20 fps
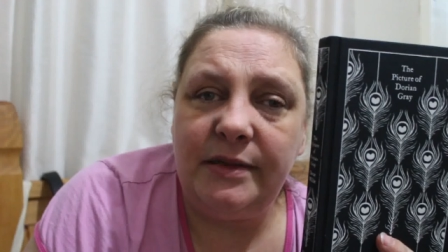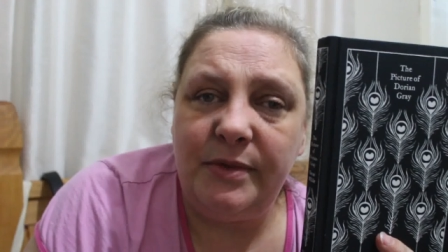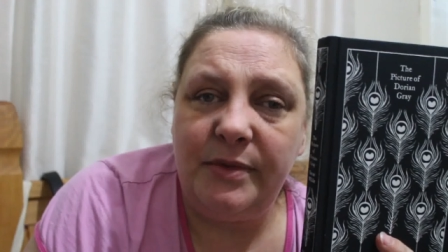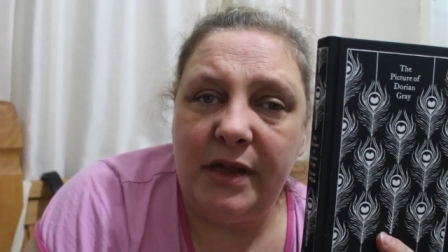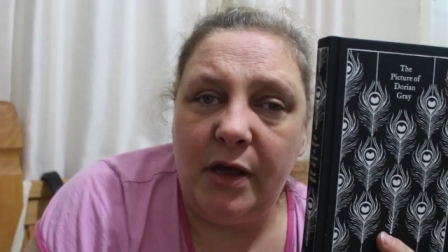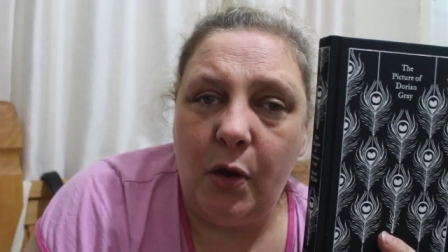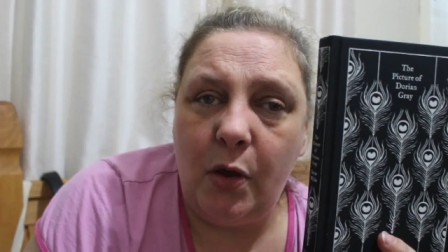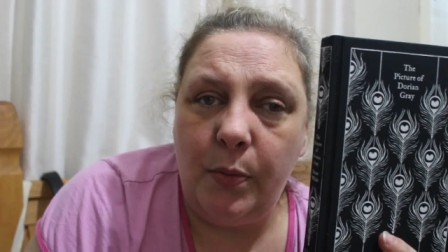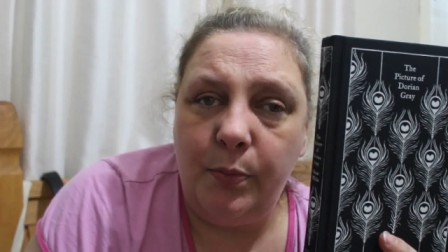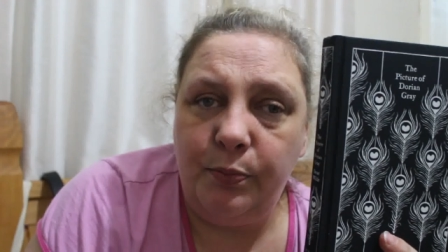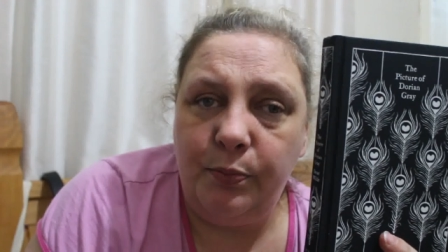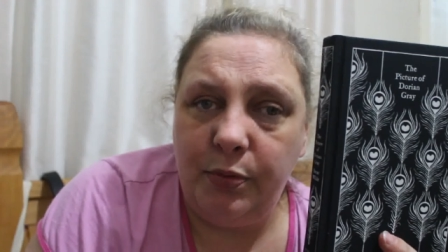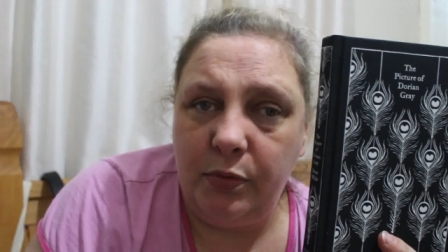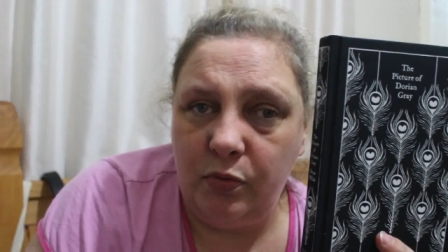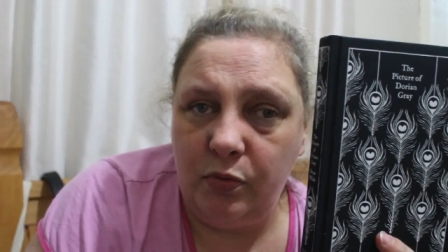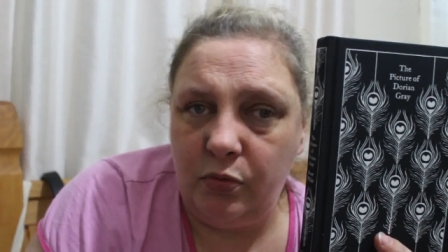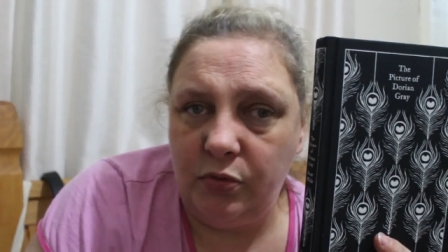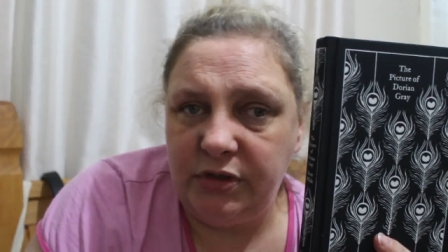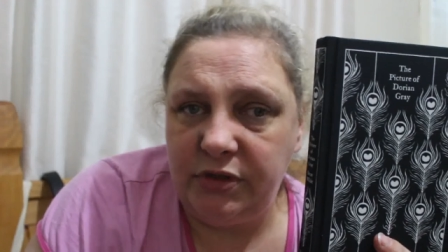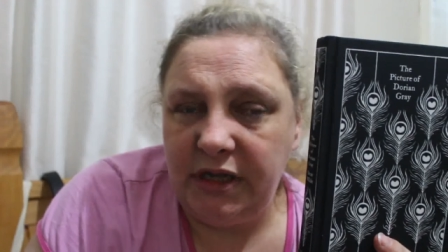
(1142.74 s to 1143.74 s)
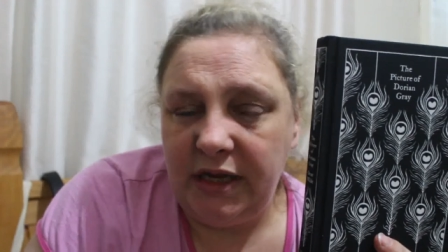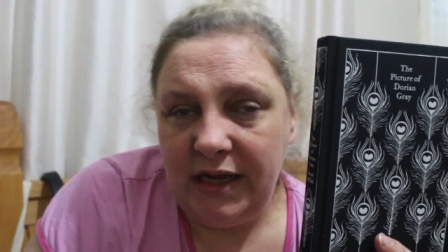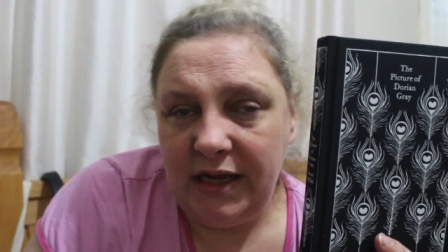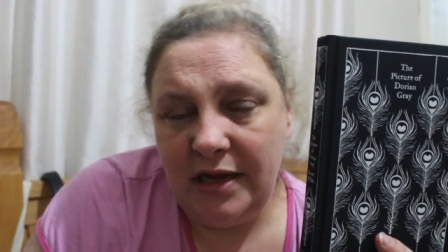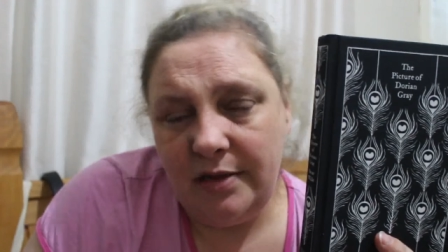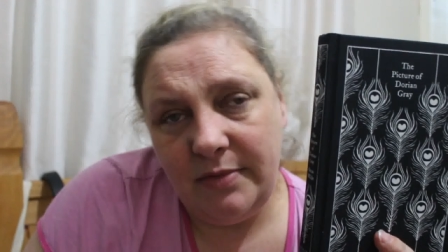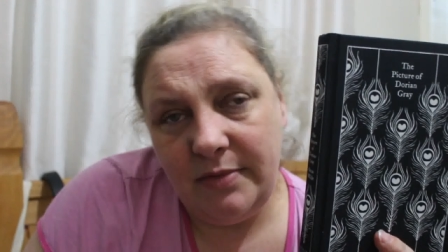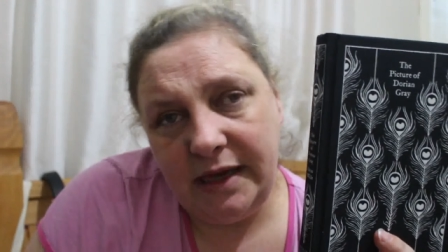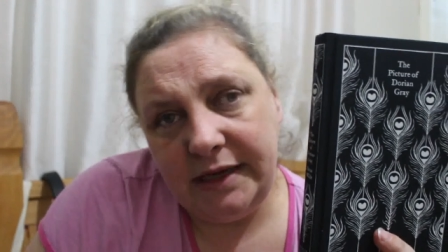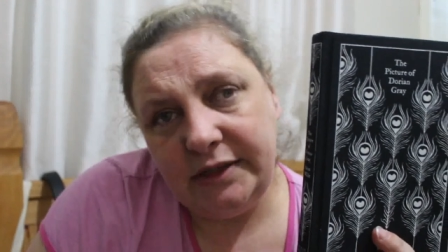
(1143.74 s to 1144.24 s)
some of that on board.
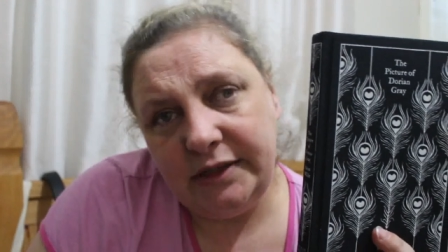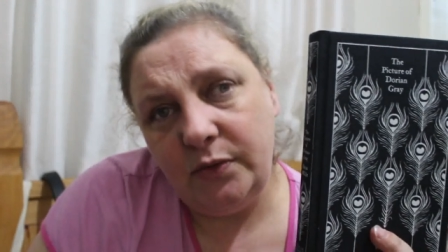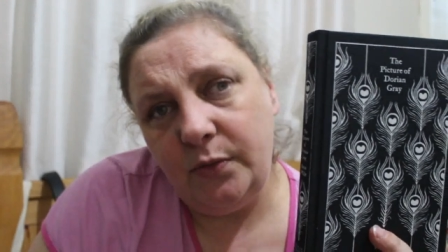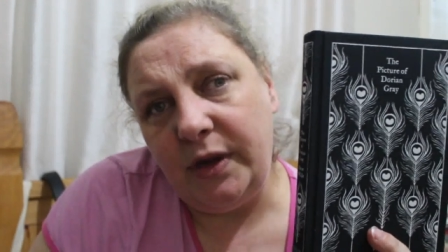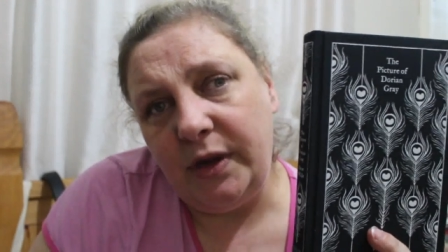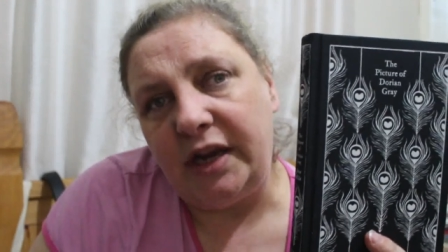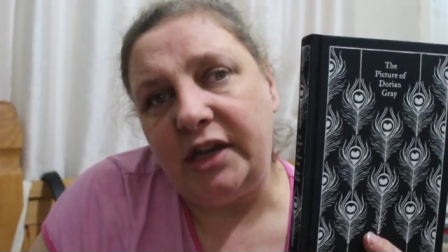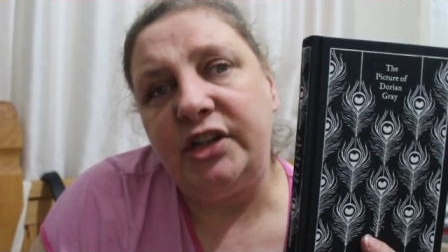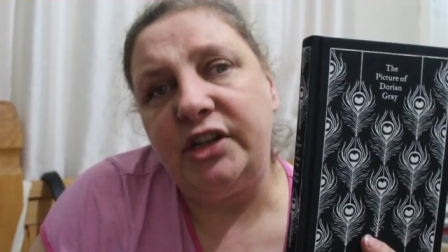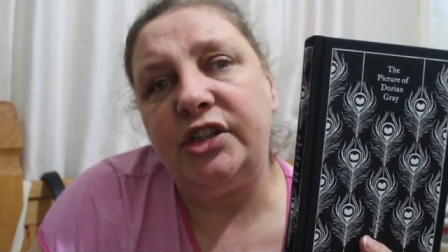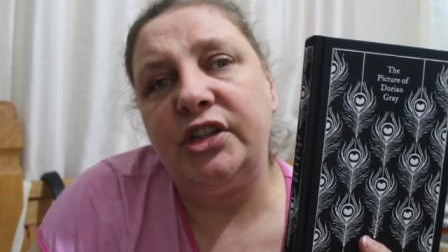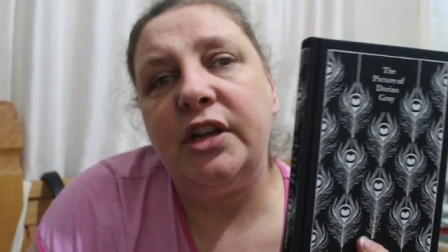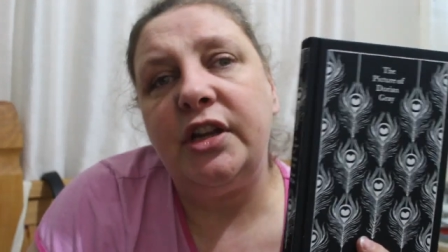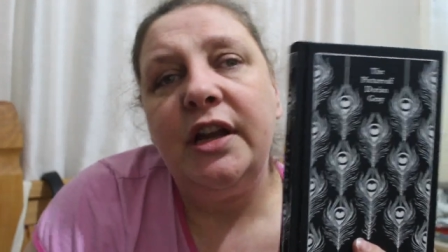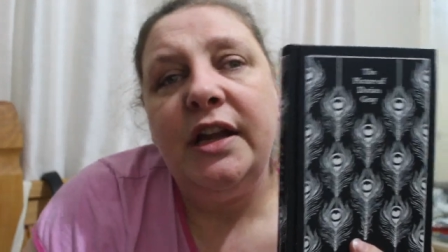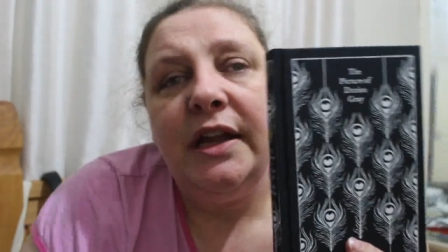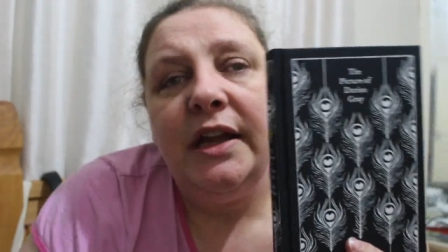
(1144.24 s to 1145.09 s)
He makes a wish.